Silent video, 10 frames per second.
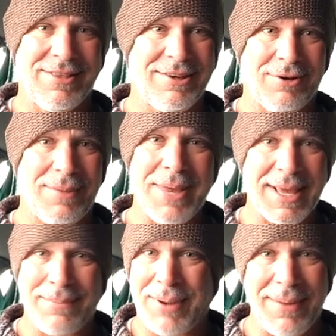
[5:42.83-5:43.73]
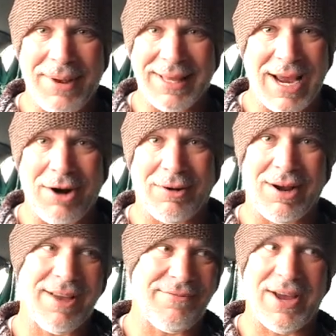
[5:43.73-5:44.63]
you know, I'm not getting paid by the
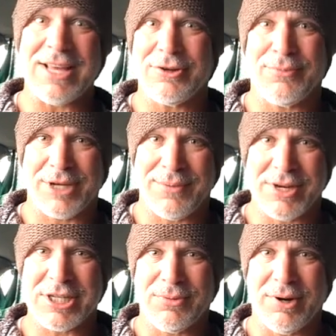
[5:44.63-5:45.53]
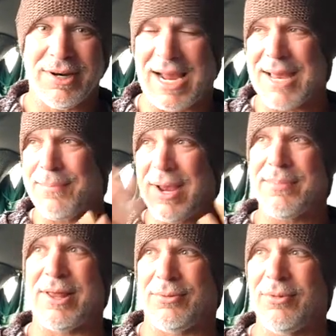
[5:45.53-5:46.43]
hour. If I could do commission work, I get
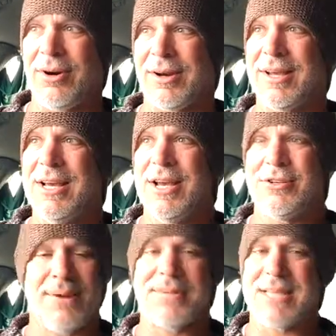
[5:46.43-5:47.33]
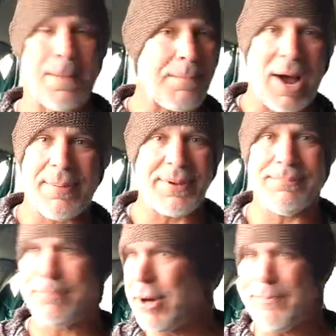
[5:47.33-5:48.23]
paid by the work. So I'm just going to pop
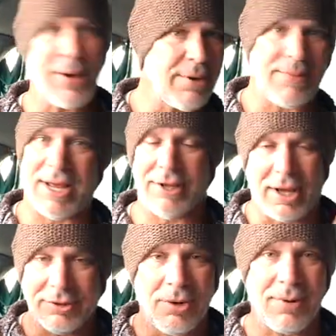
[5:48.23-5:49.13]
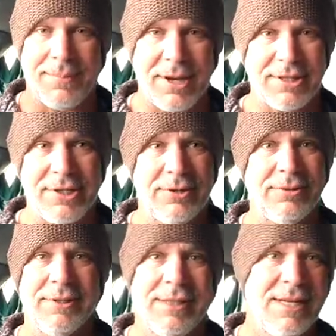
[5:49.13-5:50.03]
it, boom, boom. I'll know what I'm going to
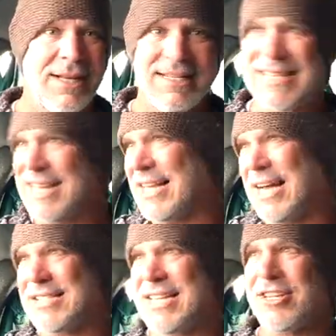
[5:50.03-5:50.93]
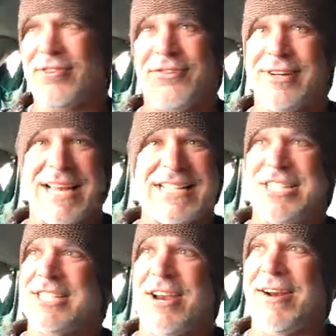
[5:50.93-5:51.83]
do. I'll sit there for a day,
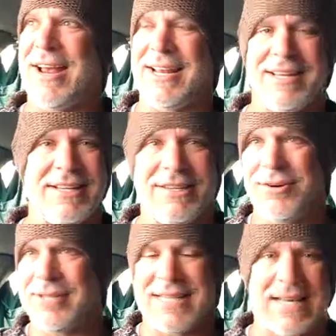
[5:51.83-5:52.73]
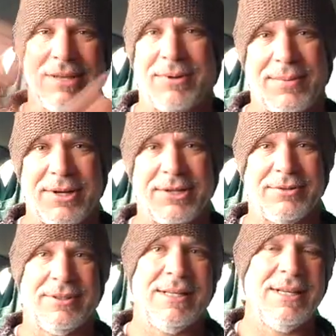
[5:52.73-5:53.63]
just stare at it and know exactly what I'm going to
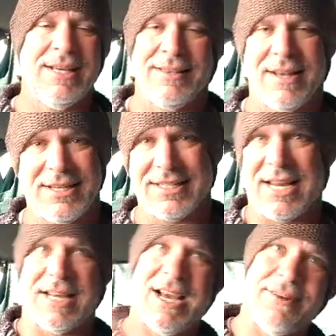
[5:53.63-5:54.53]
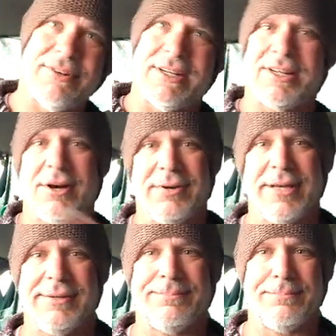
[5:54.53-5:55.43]
do. And I just got to cover it, coat
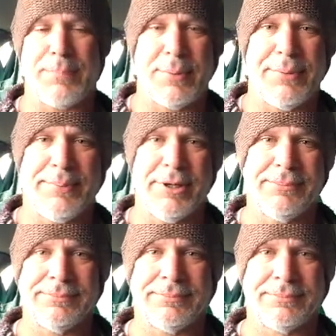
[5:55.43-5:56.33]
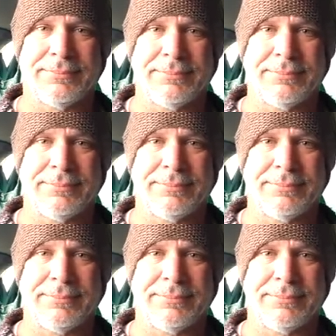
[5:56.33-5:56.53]
it, and boom, boom, boom.